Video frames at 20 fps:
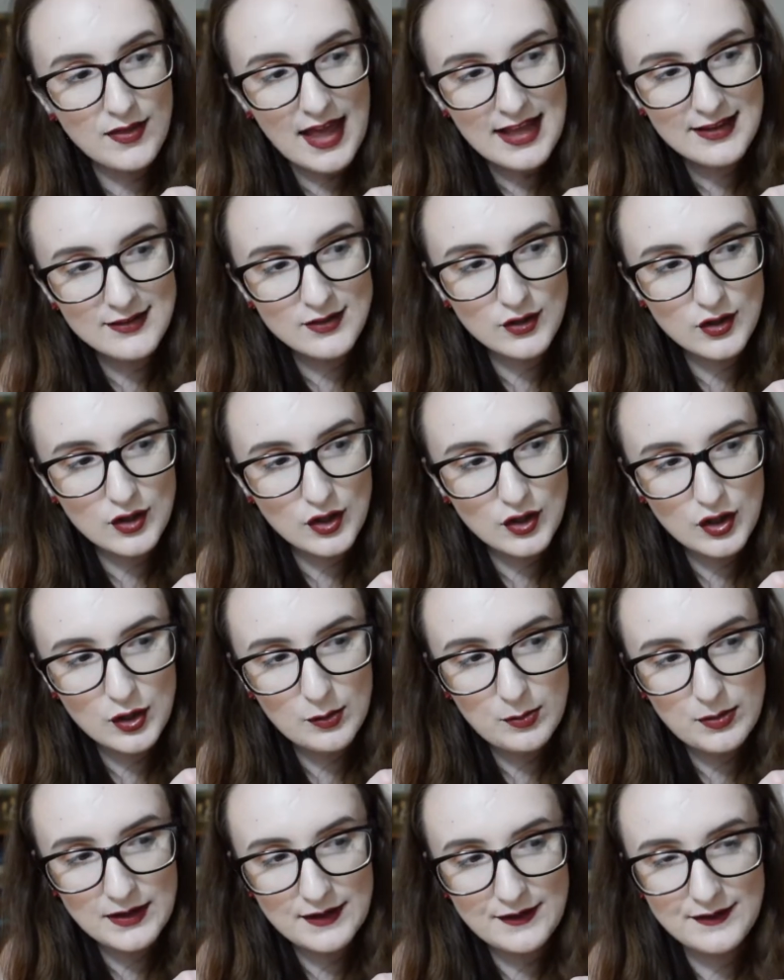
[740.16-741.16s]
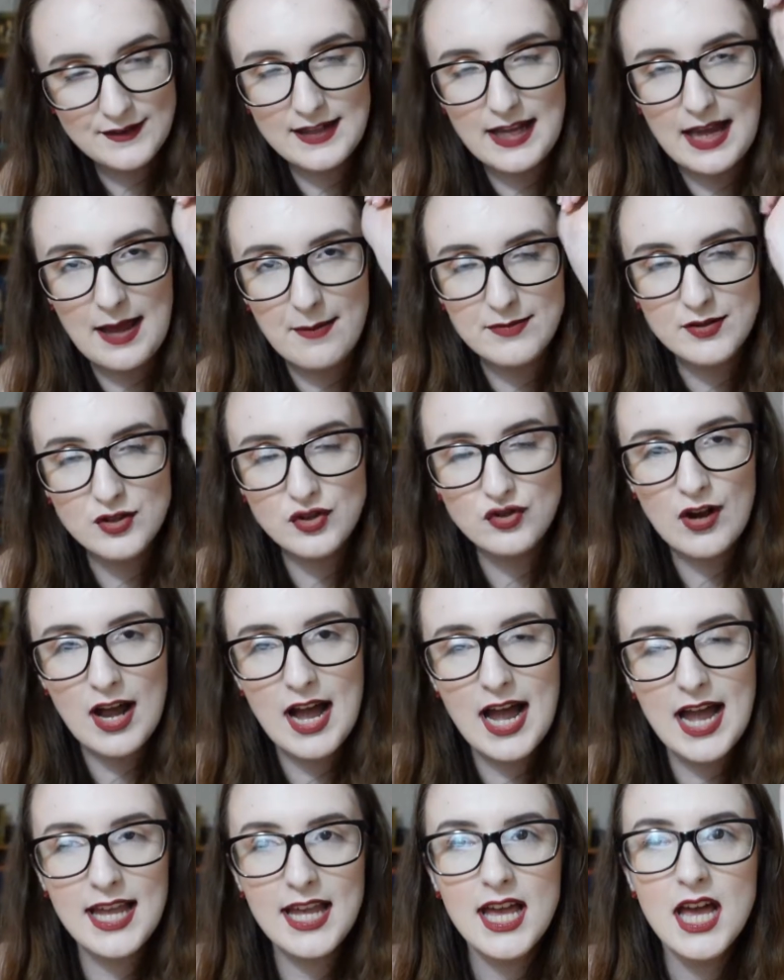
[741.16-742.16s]
That took a couple of dips
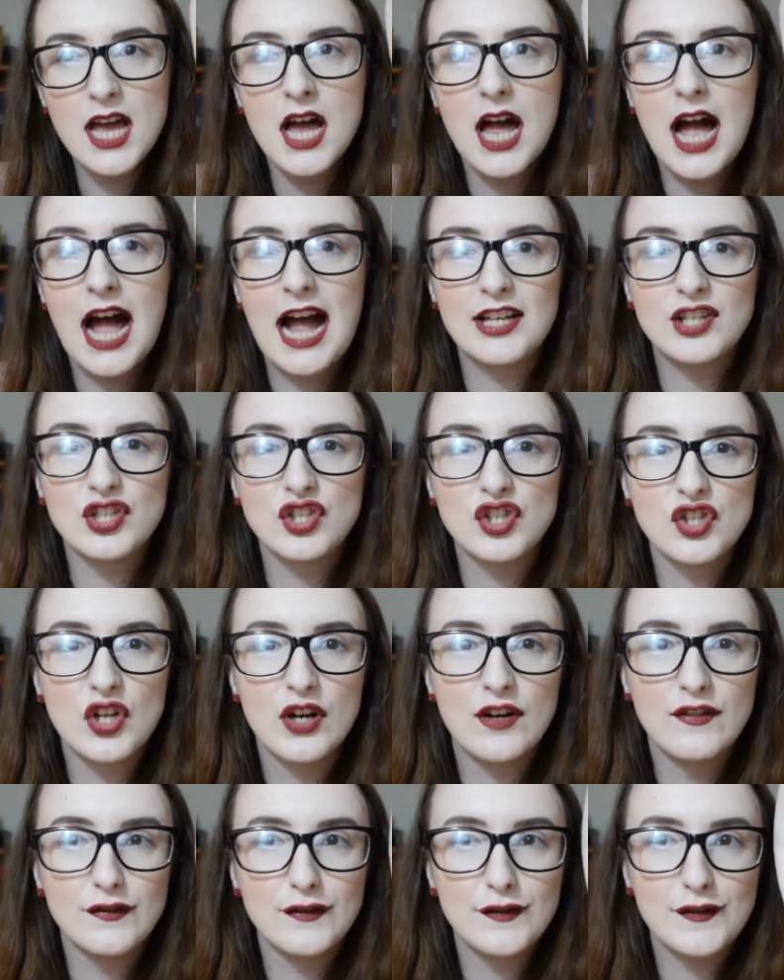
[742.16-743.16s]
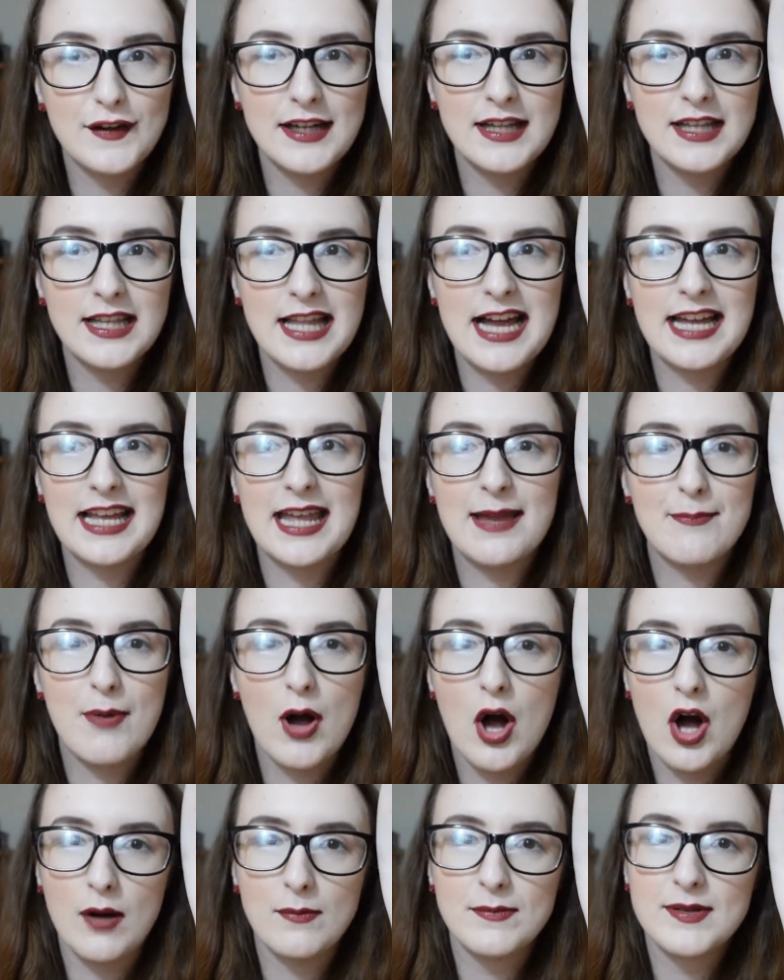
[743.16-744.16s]
dry. I just don't feel like it
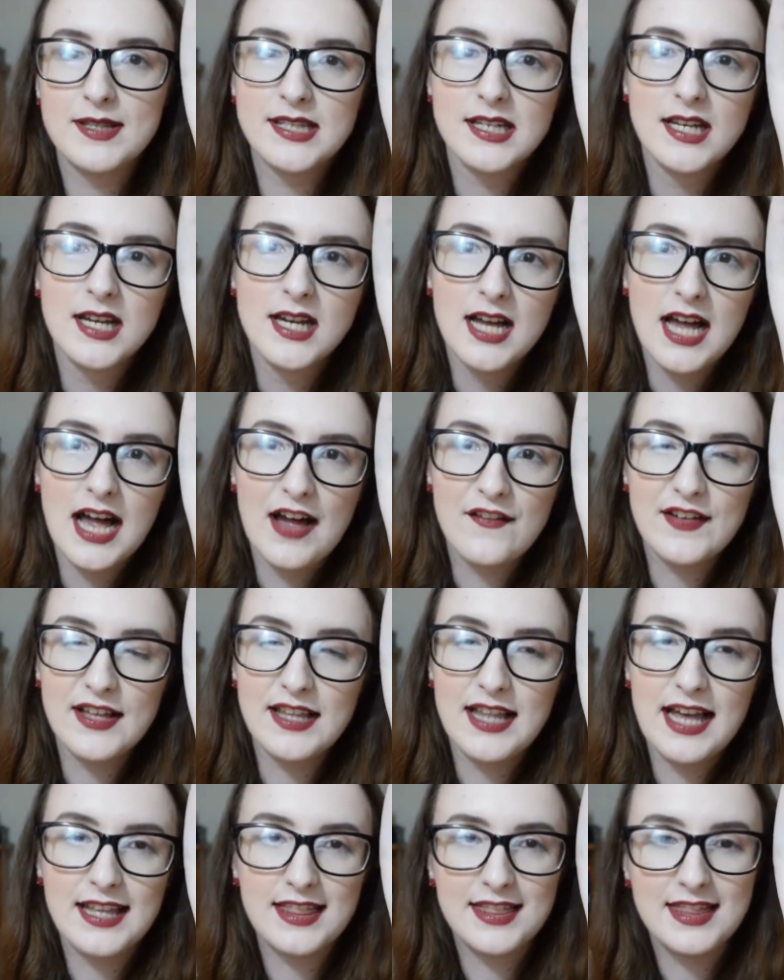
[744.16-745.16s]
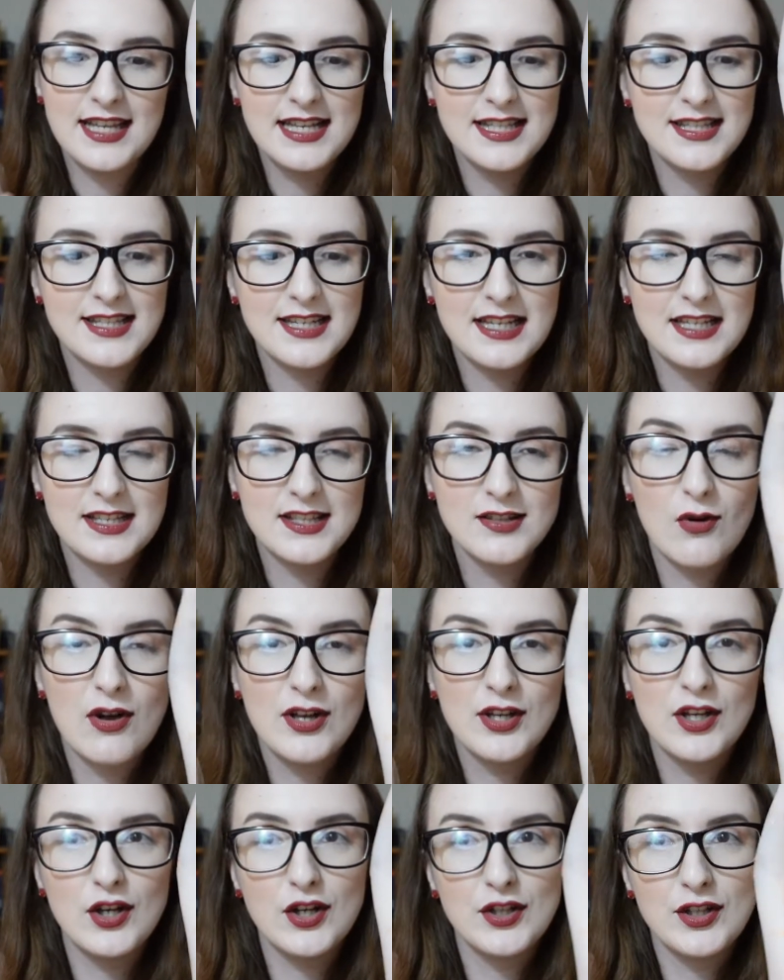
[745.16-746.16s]
pops. I feel like this is
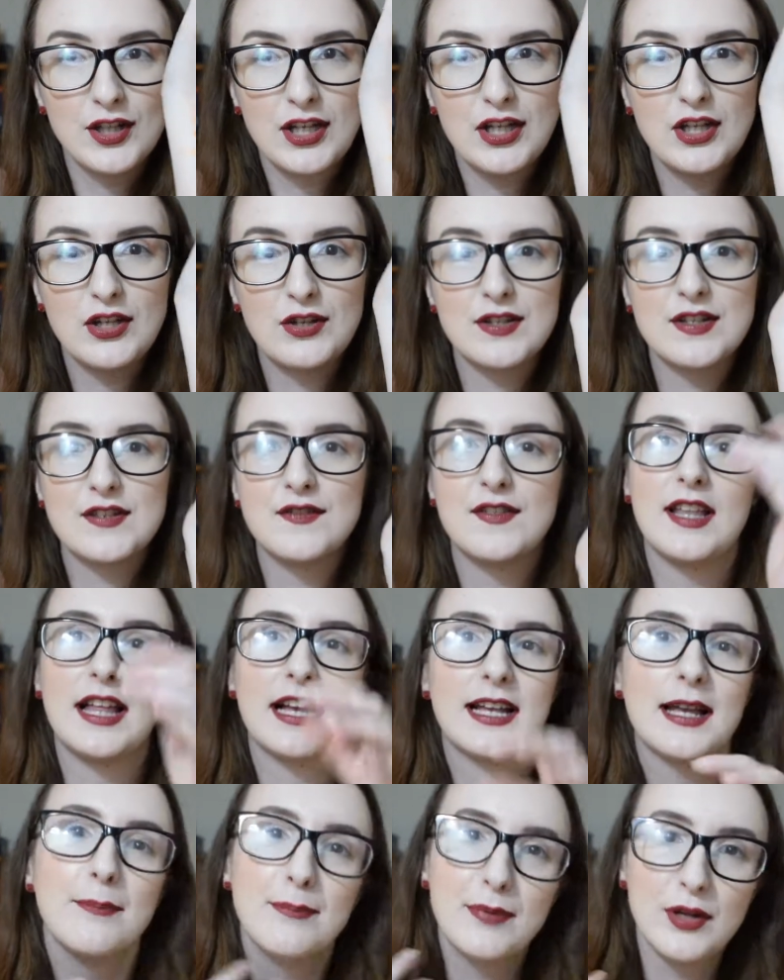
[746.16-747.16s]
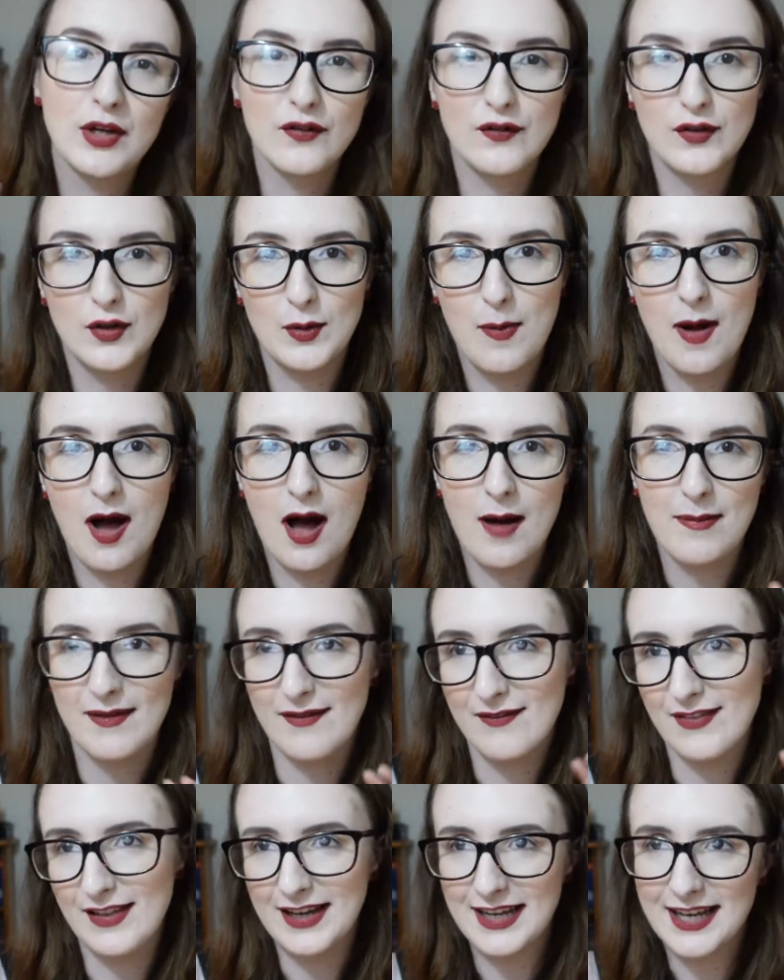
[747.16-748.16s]
what you're going to use for like a beautiful pop
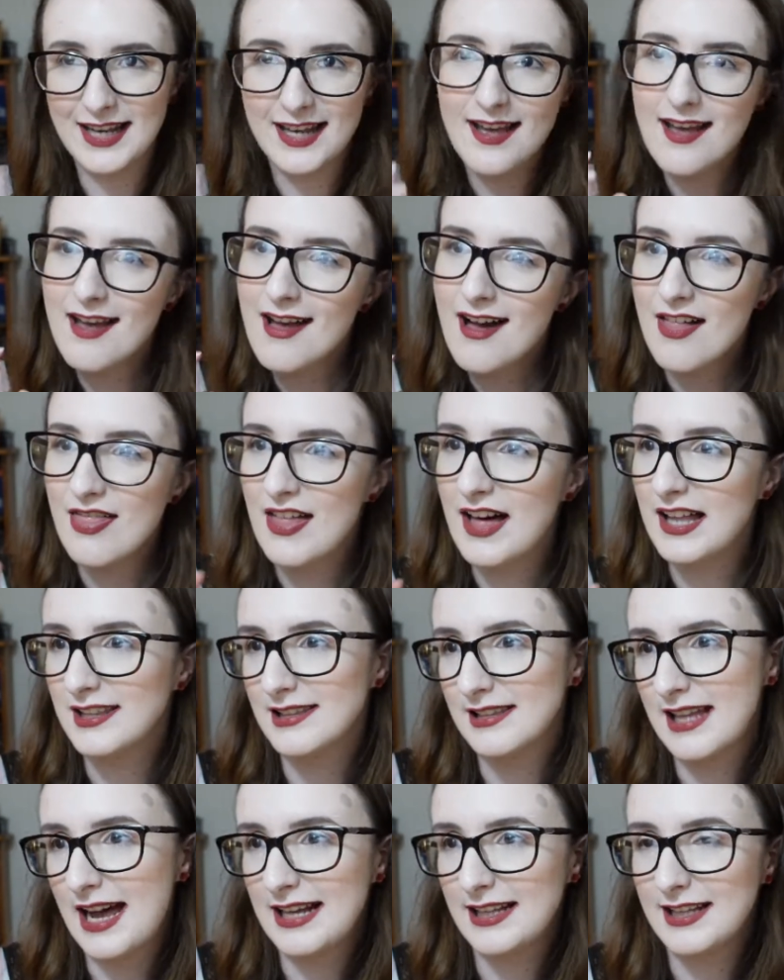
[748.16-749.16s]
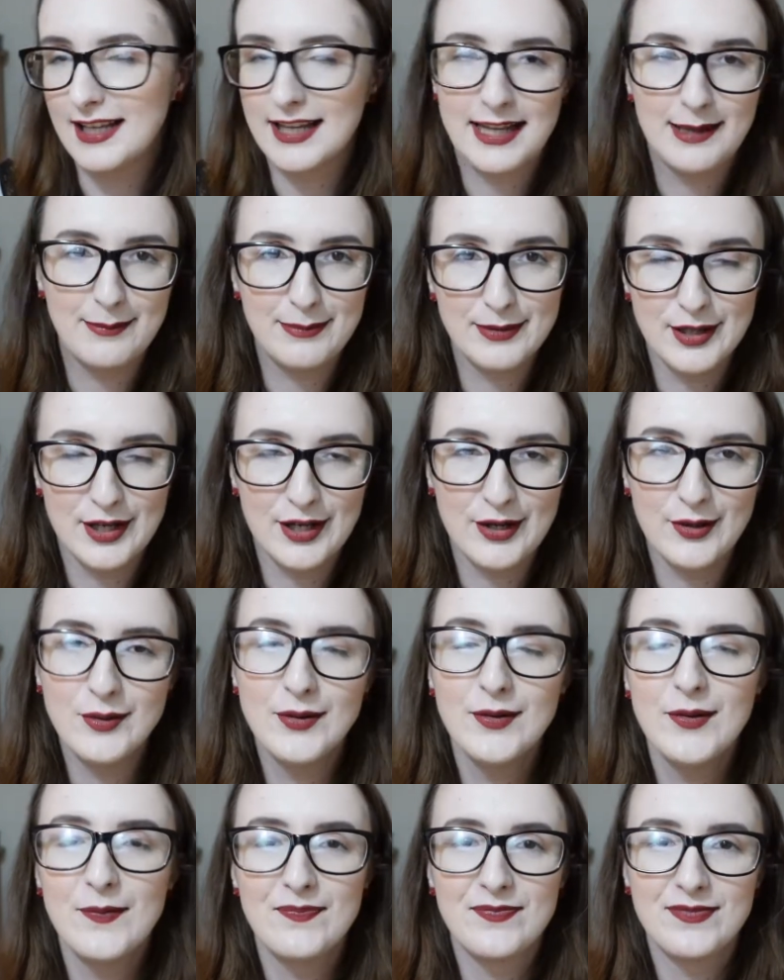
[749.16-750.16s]
of like that lilac-y blue.